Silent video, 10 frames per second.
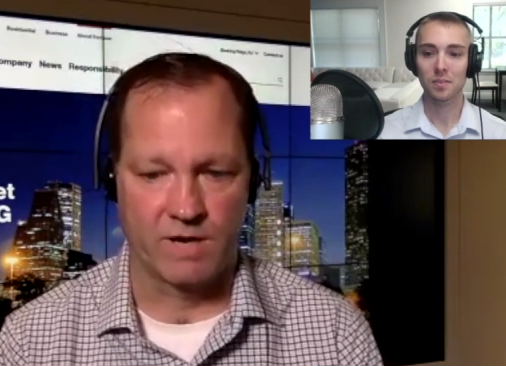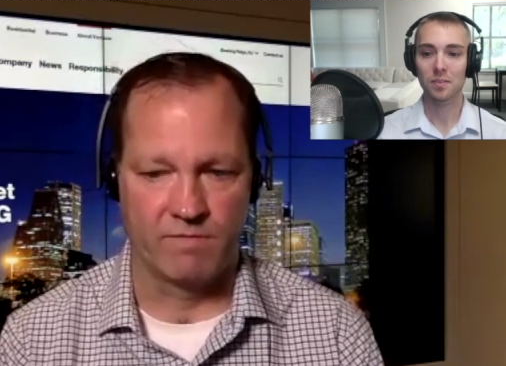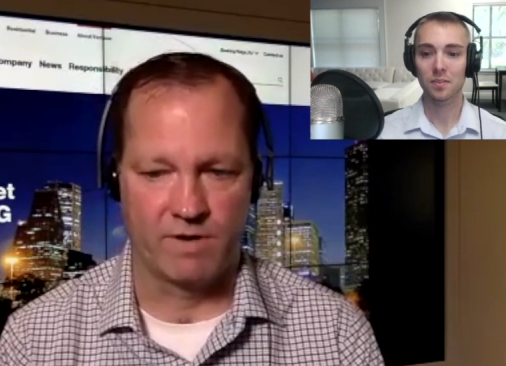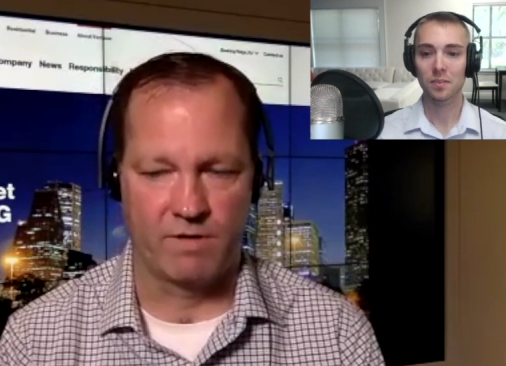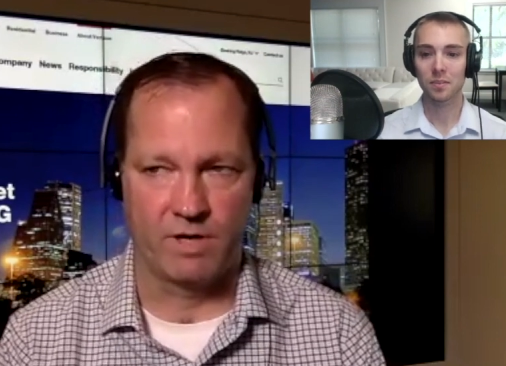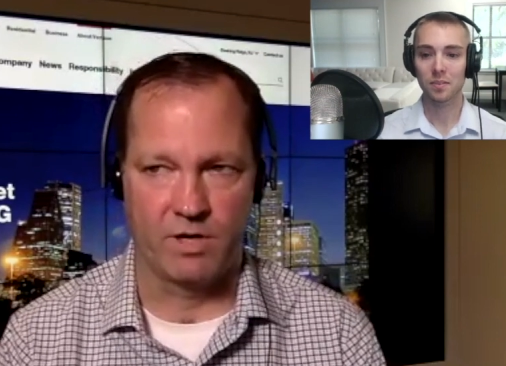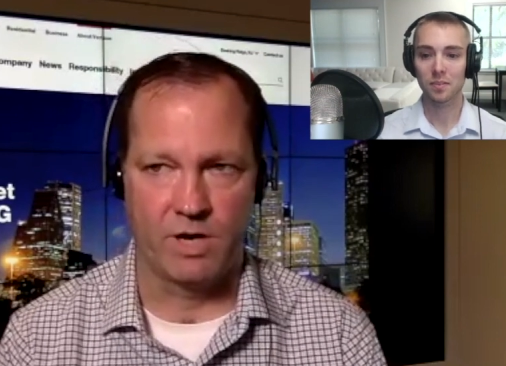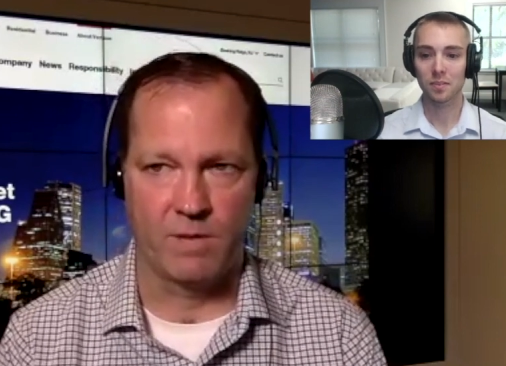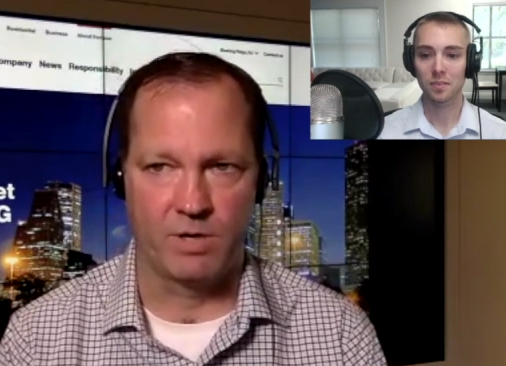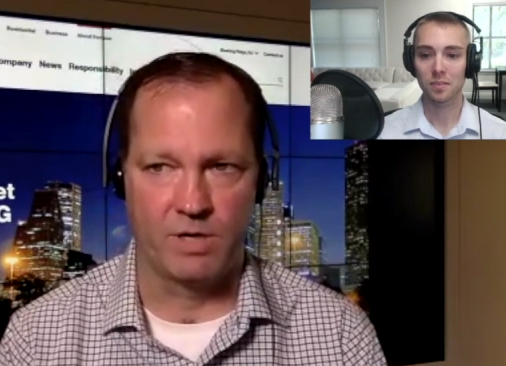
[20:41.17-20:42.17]
Speaker 1: getting very
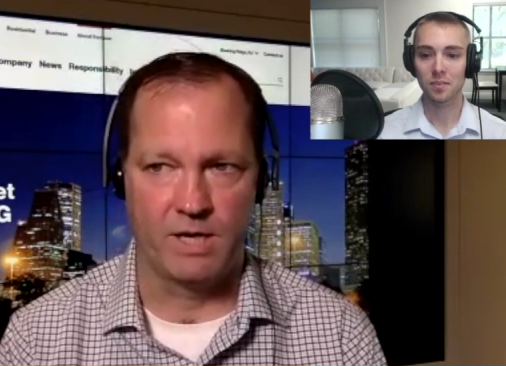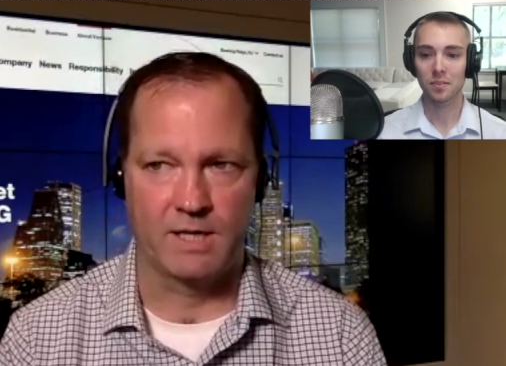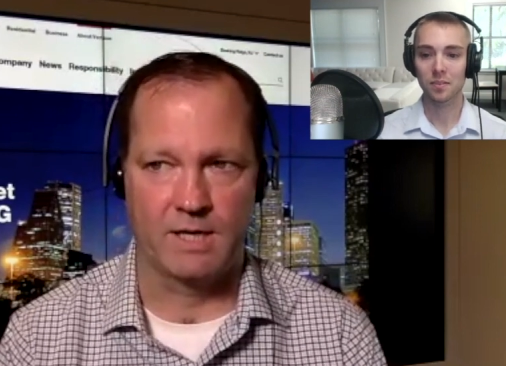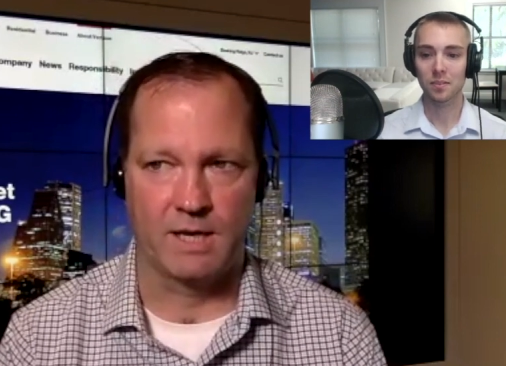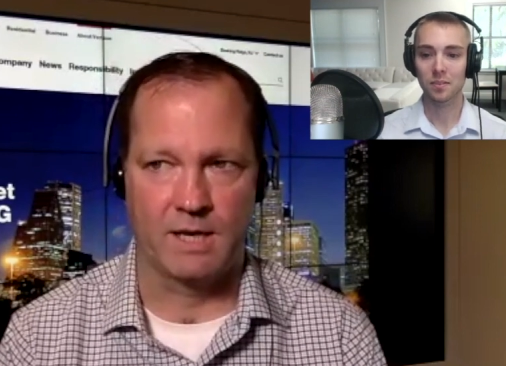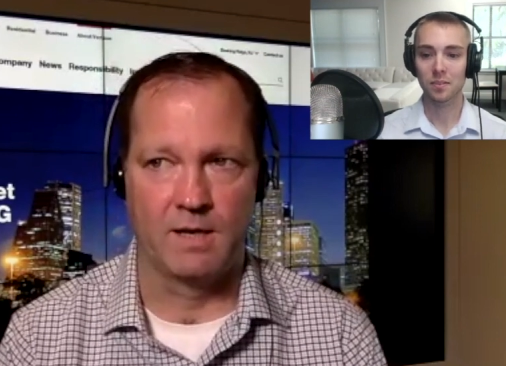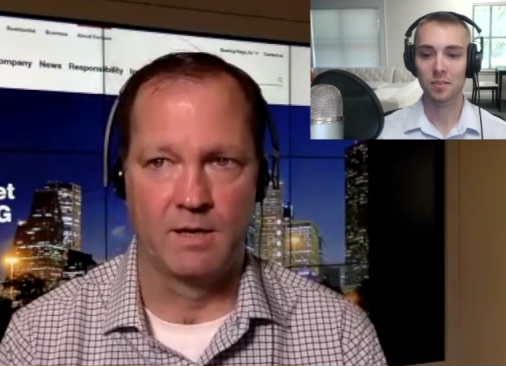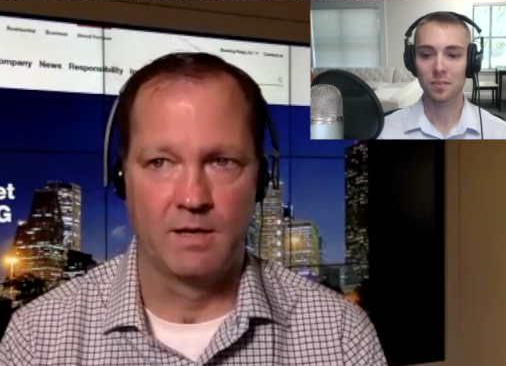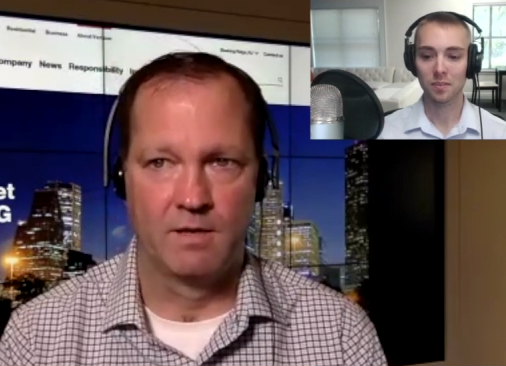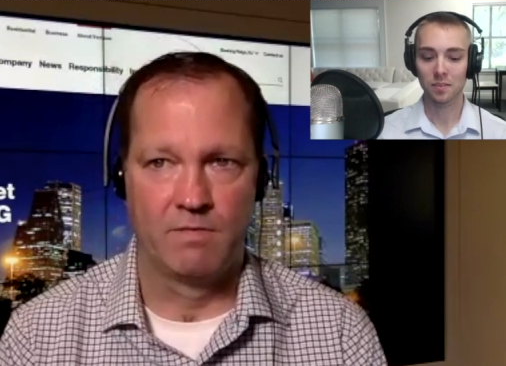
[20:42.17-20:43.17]
good at predicting
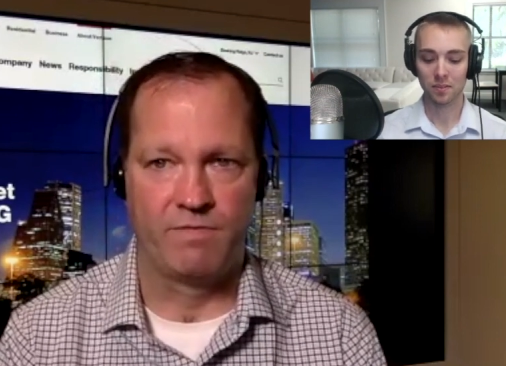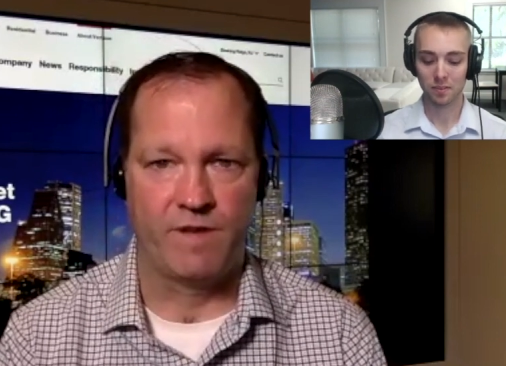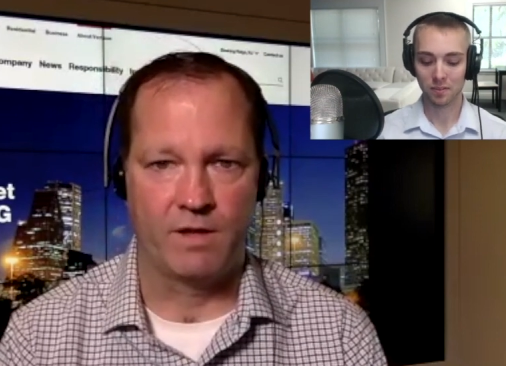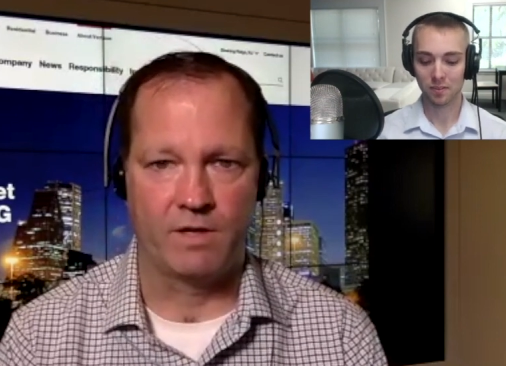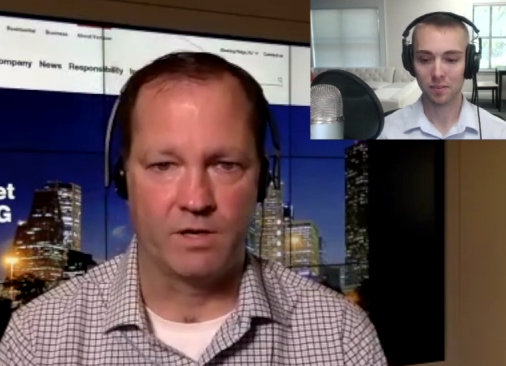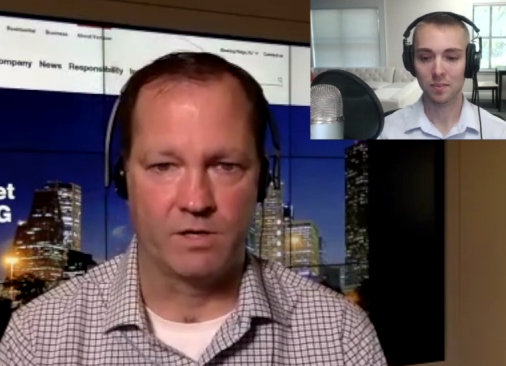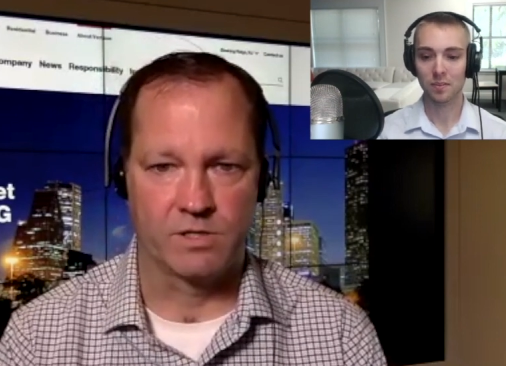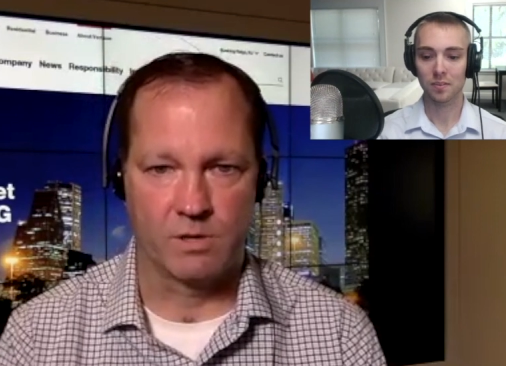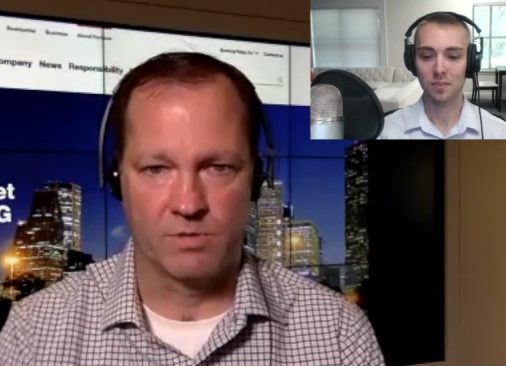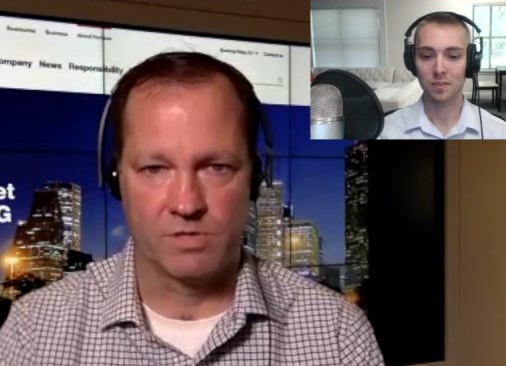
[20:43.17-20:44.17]

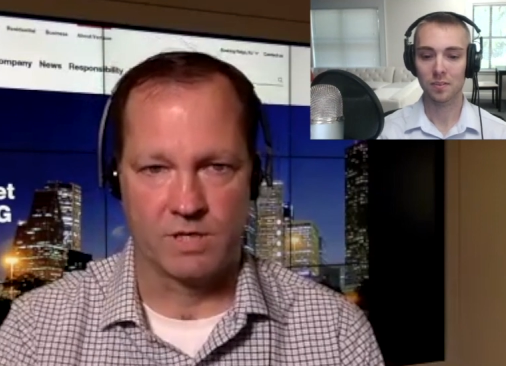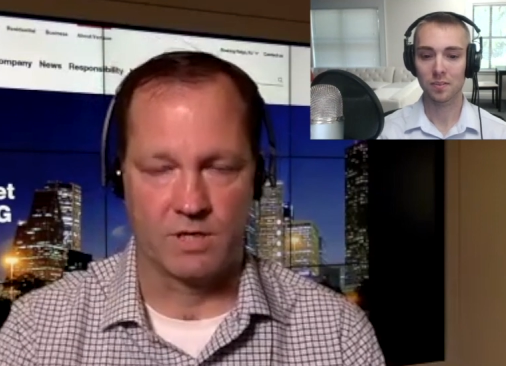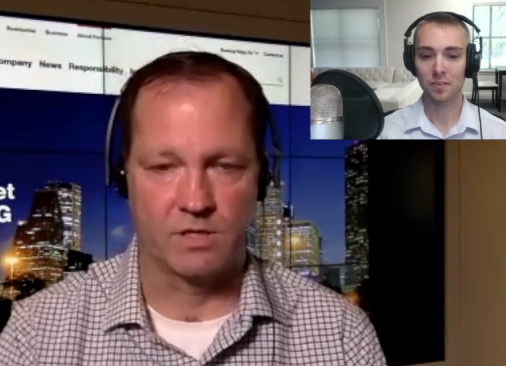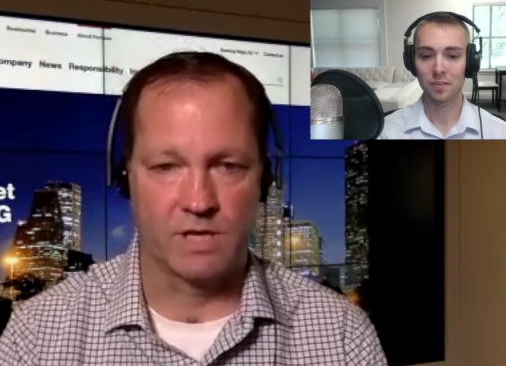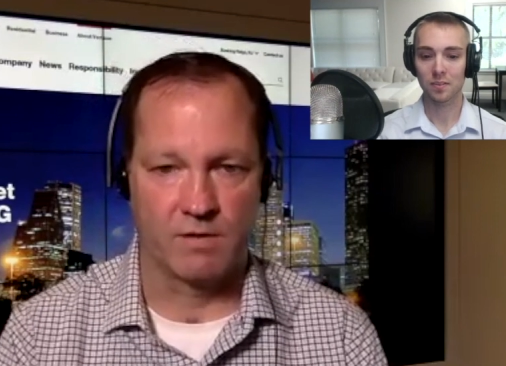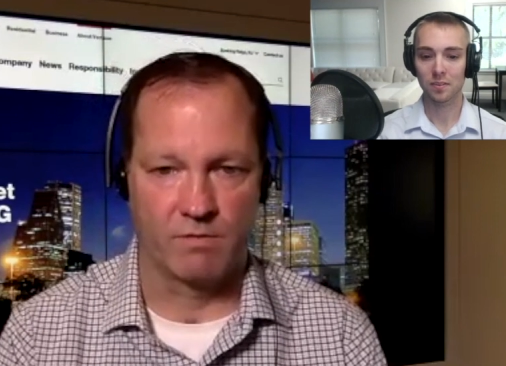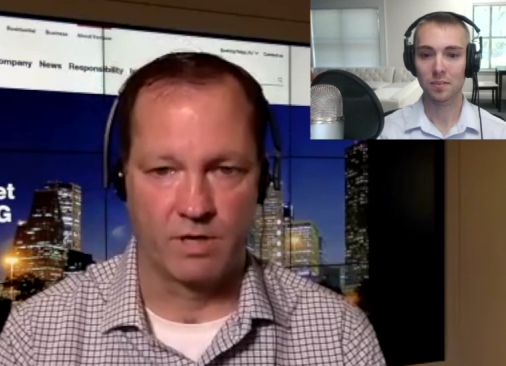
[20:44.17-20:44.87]
failures, almost like you're saying.